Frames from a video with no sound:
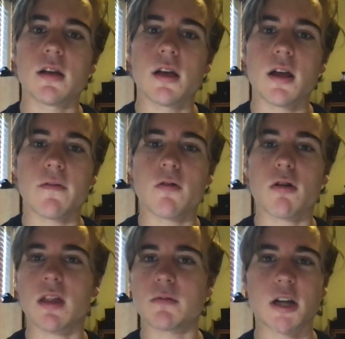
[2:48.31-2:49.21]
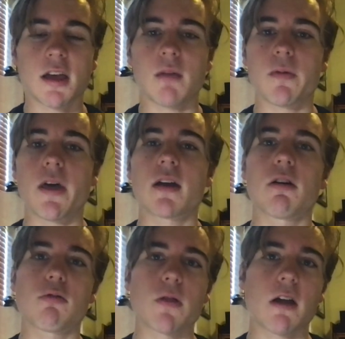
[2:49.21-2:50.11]
and of course MJK, but that goes
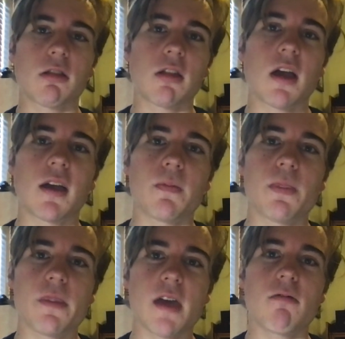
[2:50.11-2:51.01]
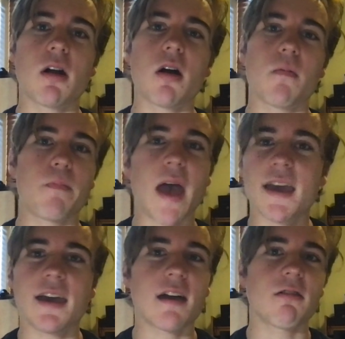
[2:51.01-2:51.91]
without saying, they were out
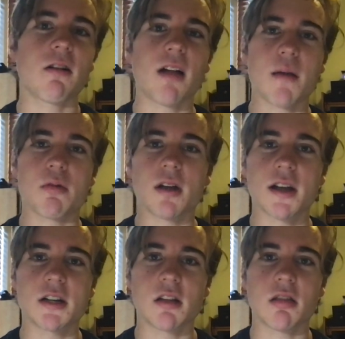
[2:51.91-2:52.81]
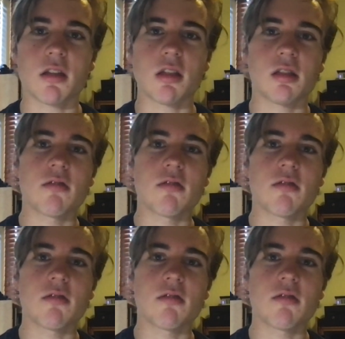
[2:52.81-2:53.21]
banging out collaborations and